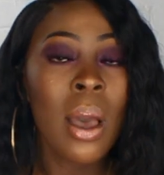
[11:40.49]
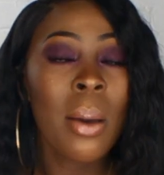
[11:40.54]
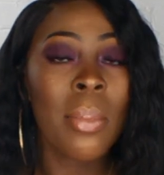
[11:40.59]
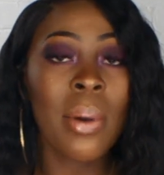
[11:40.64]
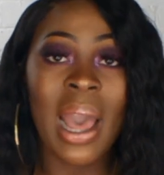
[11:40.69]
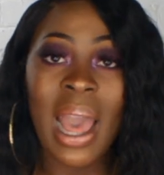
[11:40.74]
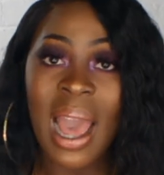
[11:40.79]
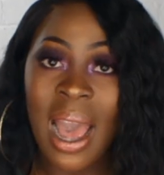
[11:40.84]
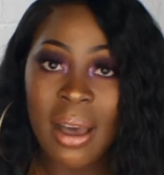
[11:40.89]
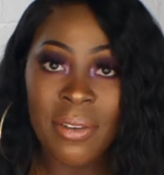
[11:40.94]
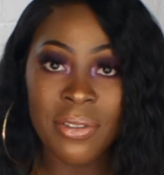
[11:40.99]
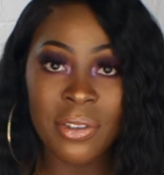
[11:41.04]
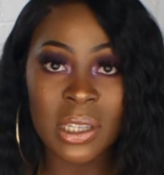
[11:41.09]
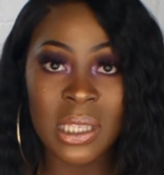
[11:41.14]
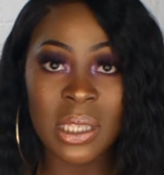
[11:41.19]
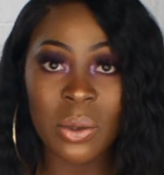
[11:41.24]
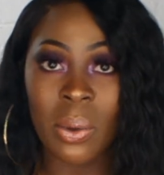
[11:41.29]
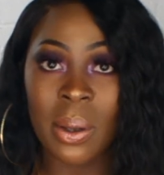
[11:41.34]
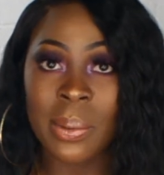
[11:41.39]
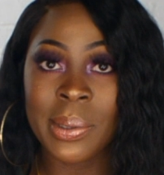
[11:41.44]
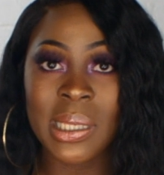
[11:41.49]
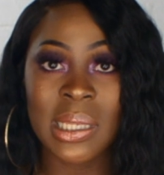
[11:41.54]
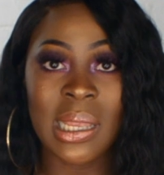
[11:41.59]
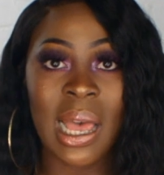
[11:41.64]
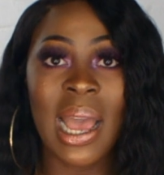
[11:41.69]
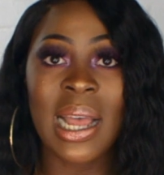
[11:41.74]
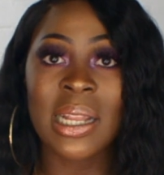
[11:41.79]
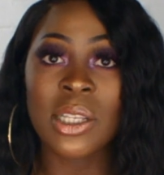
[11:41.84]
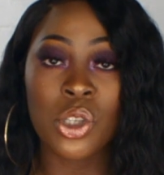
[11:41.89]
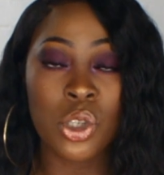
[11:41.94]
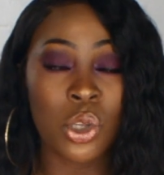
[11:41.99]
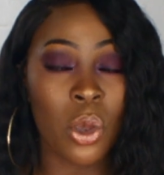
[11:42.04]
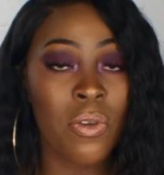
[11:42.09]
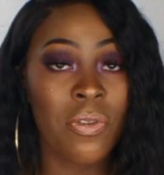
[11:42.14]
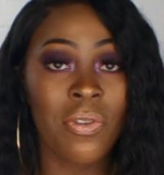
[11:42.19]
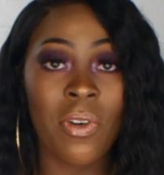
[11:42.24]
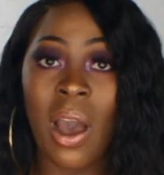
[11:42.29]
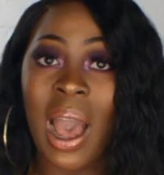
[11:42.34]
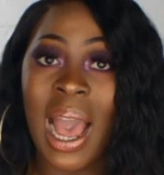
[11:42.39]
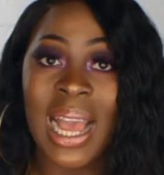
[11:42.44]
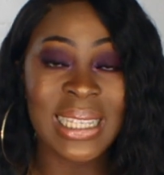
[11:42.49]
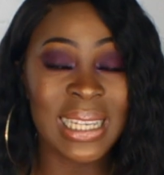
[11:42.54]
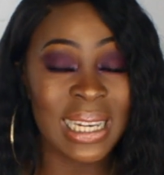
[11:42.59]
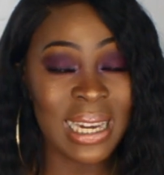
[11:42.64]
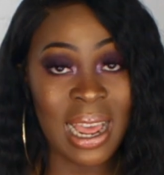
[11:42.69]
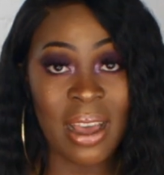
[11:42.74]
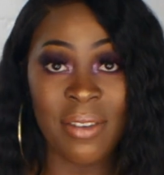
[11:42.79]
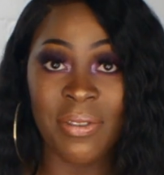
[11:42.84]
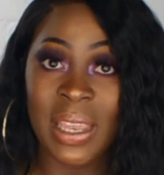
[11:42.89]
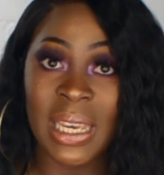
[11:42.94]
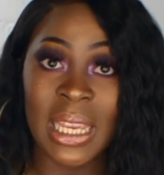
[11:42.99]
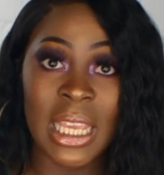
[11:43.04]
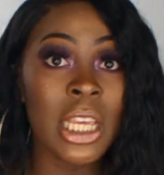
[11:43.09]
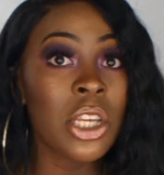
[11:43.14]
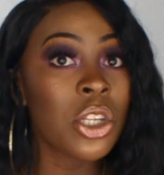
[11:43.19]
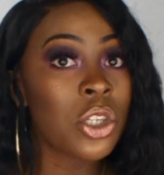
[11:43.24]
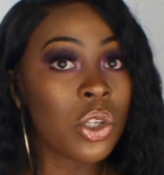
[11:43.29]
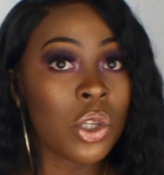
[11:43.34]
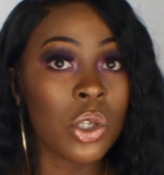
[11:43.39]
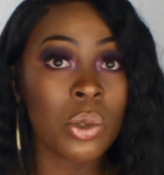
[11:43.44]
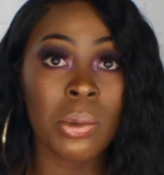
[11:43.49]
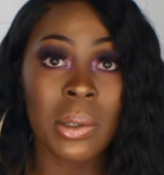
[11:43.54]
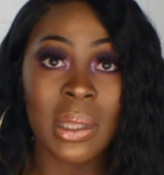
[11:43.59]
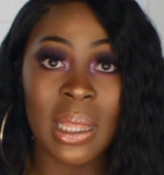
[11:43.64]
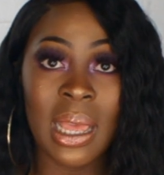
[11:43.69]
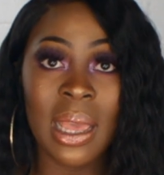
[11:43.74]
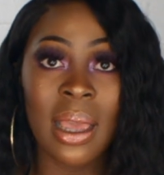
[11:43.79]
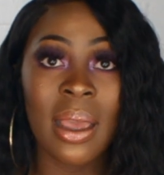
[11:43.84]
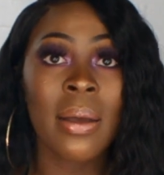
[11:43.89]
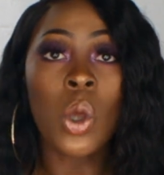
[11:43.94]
But I have used the website and so far I didn't have any issues with it.